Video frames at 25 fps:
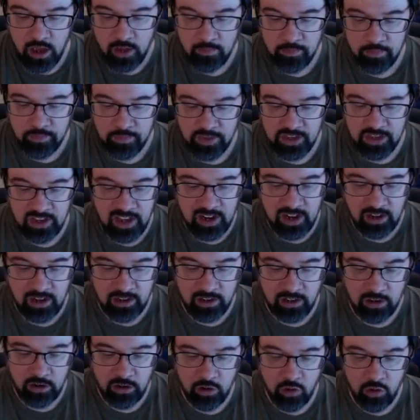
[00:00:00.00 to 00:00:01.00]
They got a
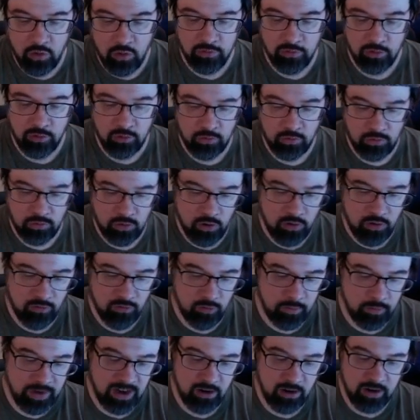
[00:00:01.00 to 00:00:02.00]
little
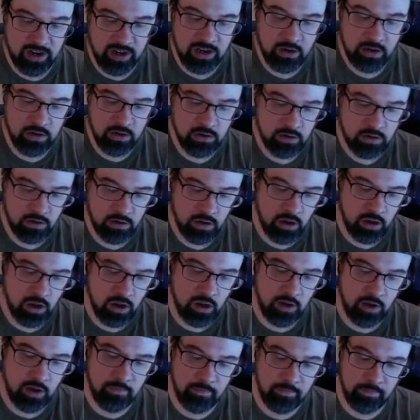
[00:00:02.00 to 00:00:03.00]
overbearing.
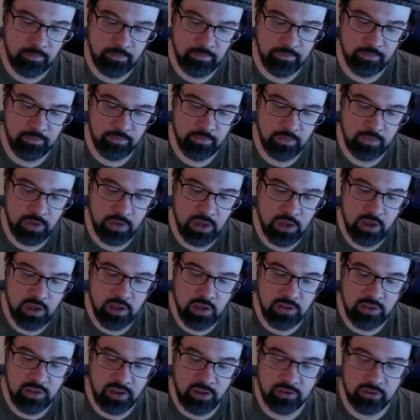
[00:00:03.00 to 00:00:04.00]

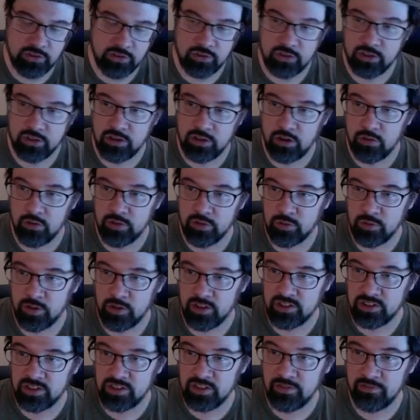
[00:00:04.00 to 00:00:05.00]
They also didn't always want to
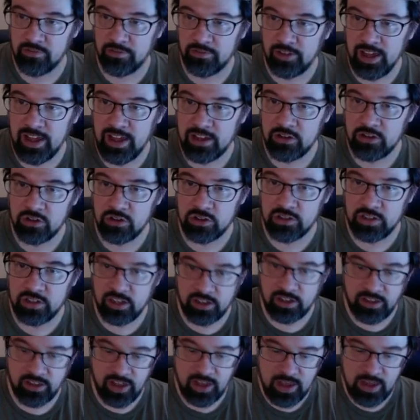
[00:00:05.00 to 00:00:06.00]
sit flat, just like
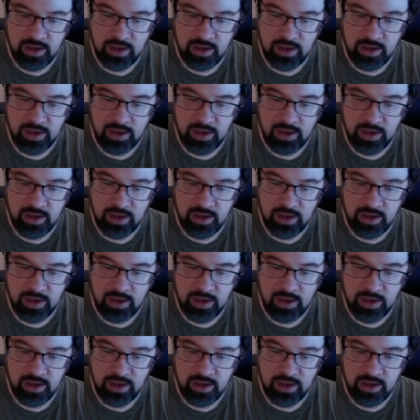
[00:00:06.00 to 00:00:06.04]
that.